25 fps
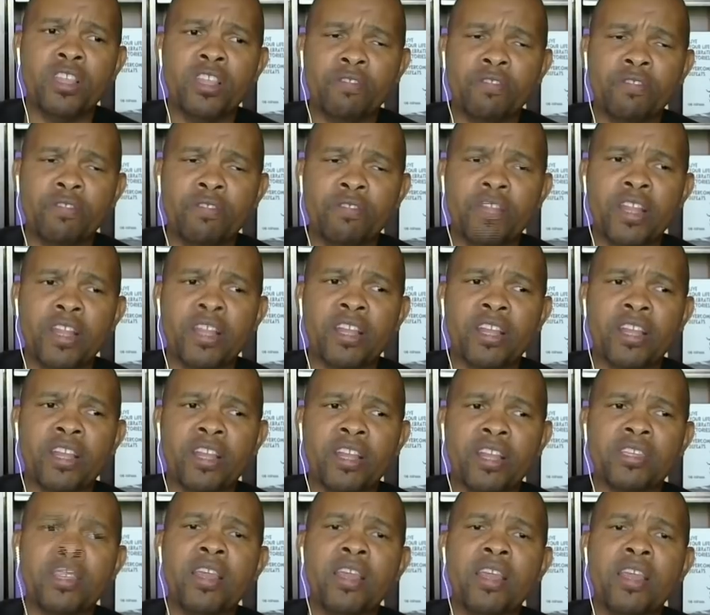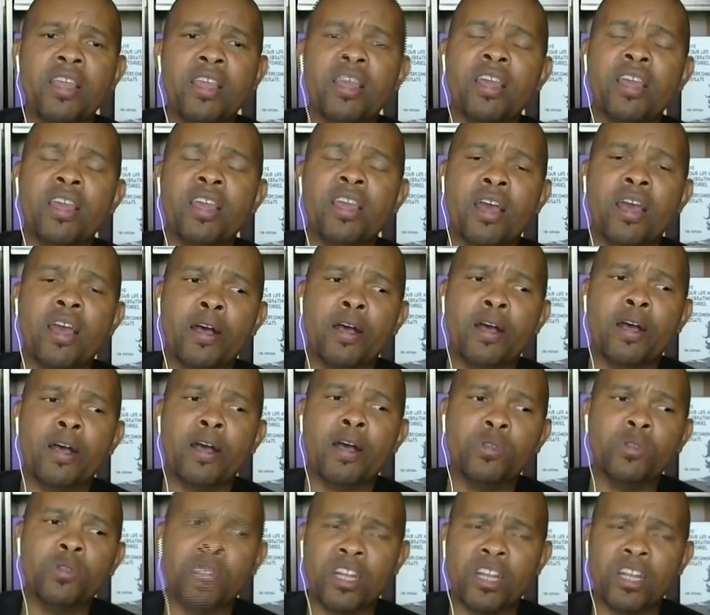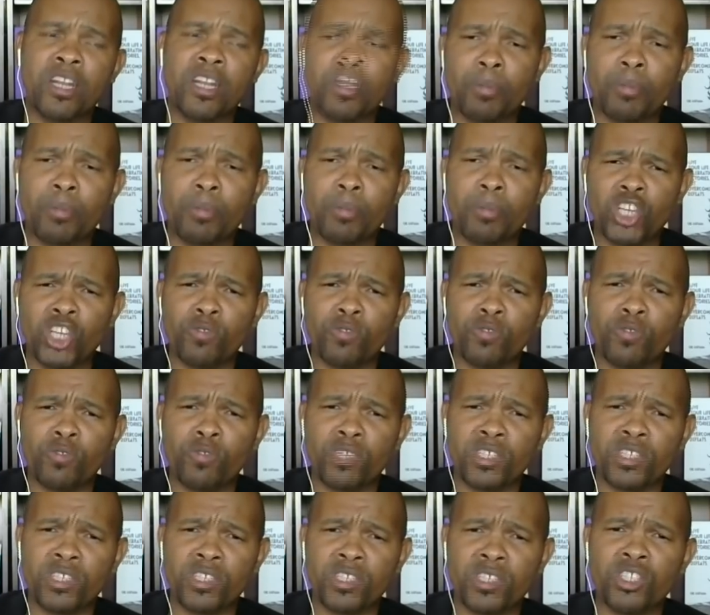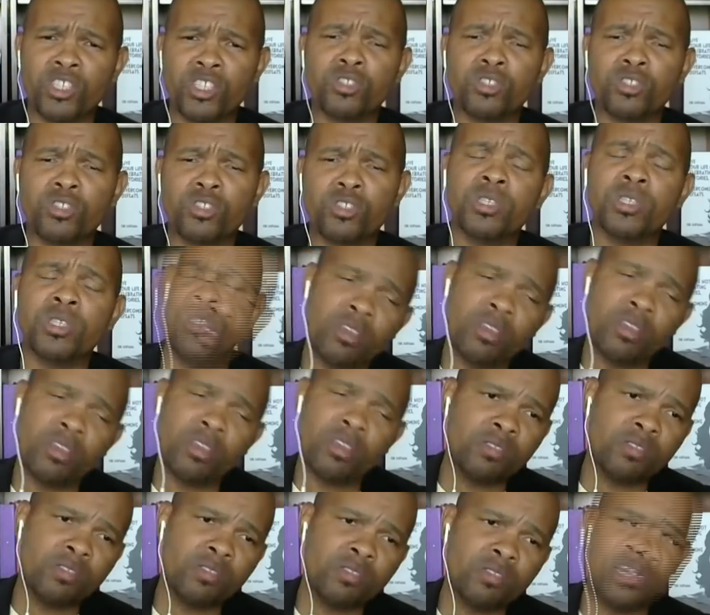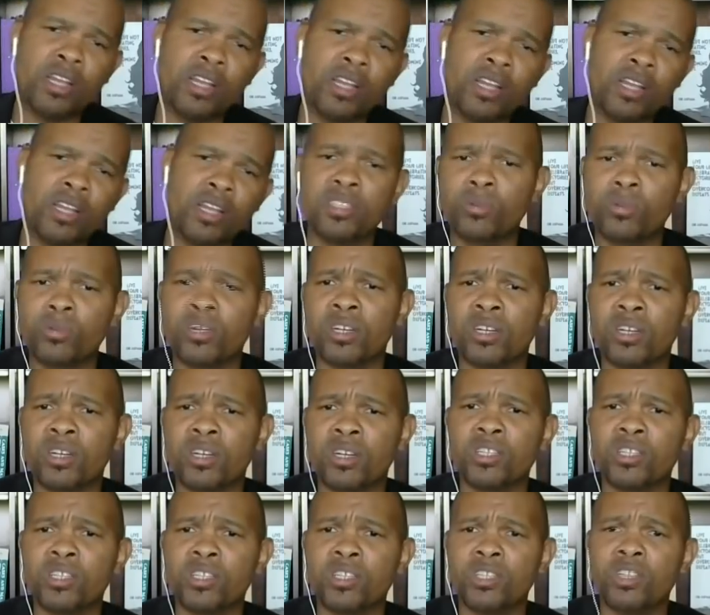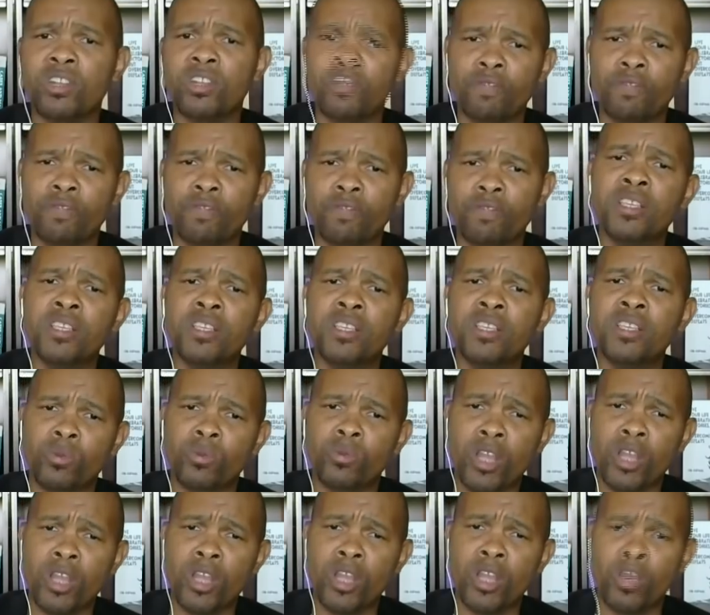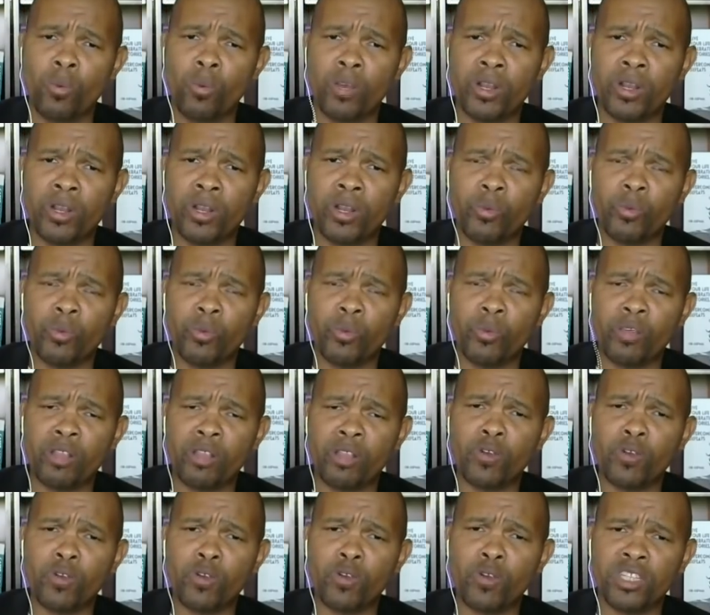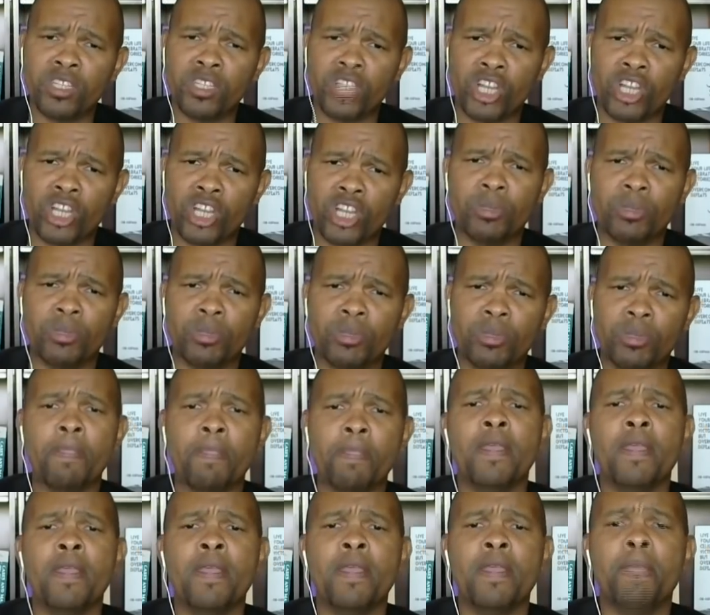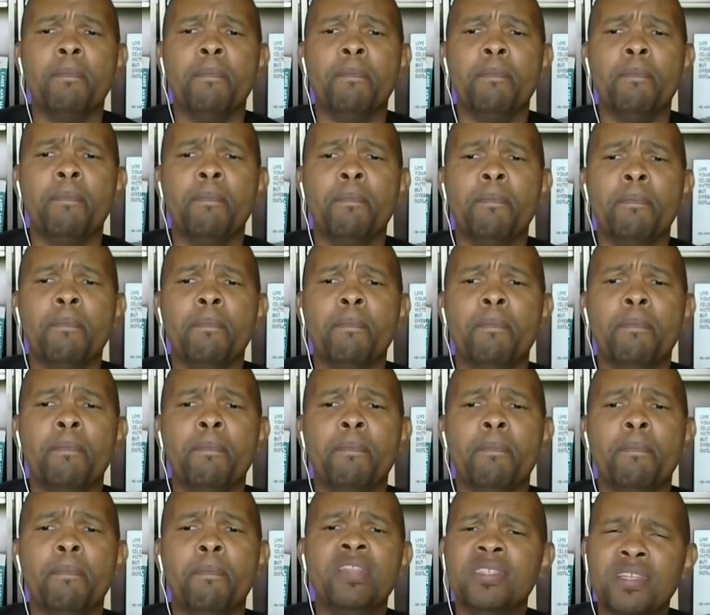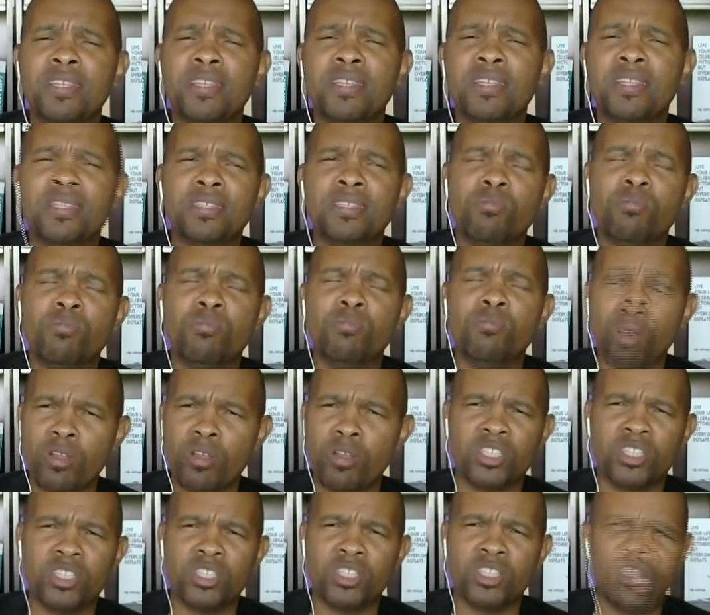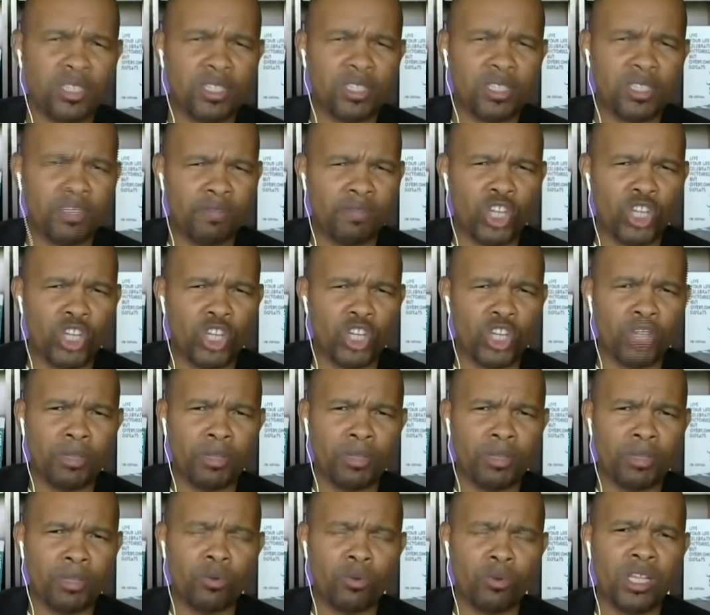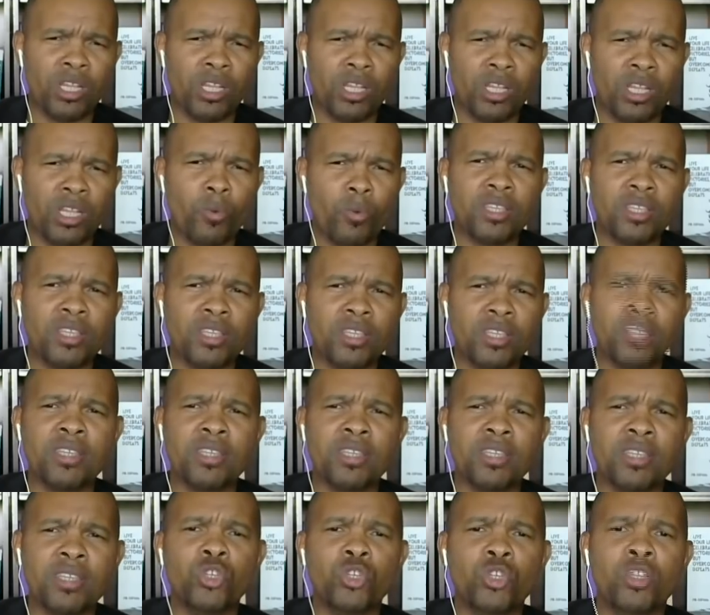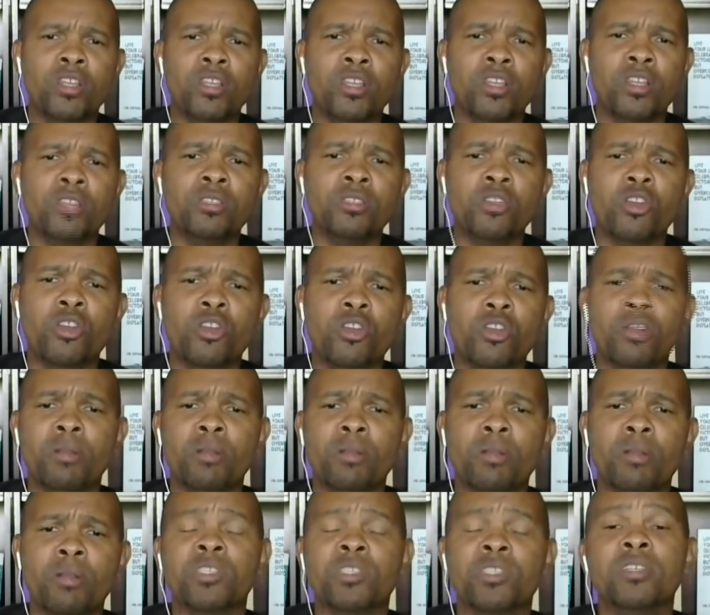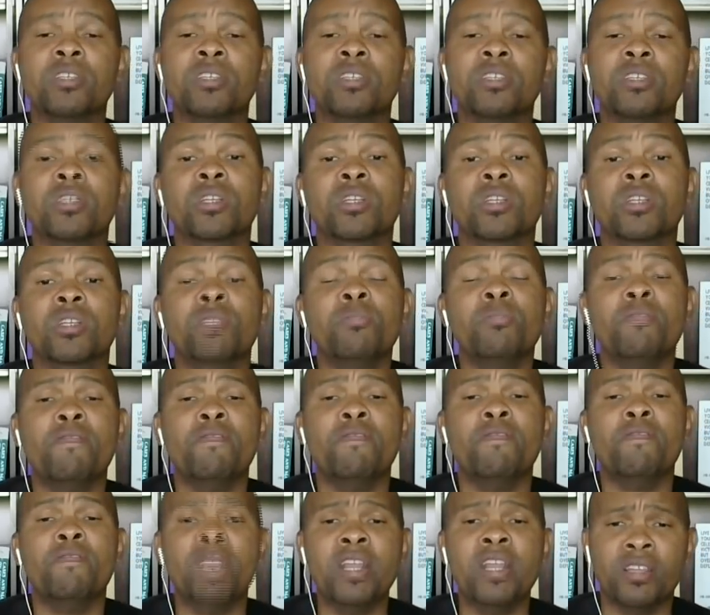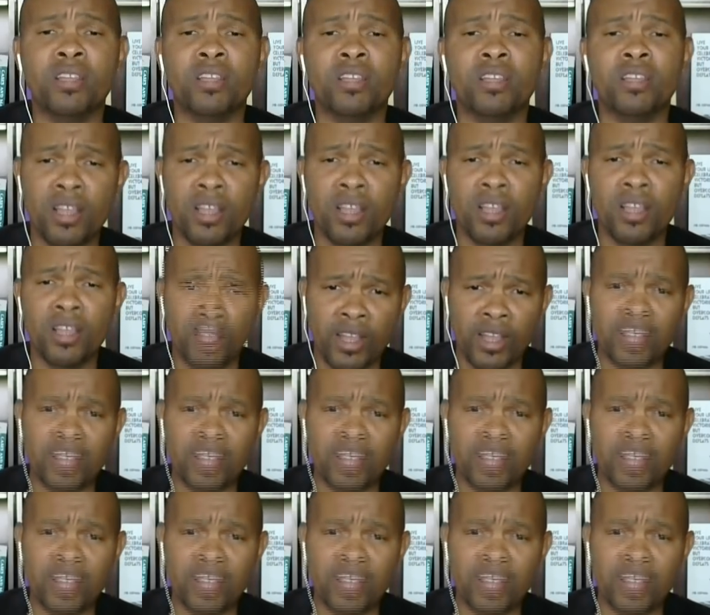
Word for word: the defendant uh, puts in an application for rescission. So we say, okay, that's fine, let's deal with the rescission. If it fails, then we, will we'll enforce the judgment. But in this instance, it's more than just a civil judgment that we're dealing with. This is actually, these are criminal proceedings, a criminal finding,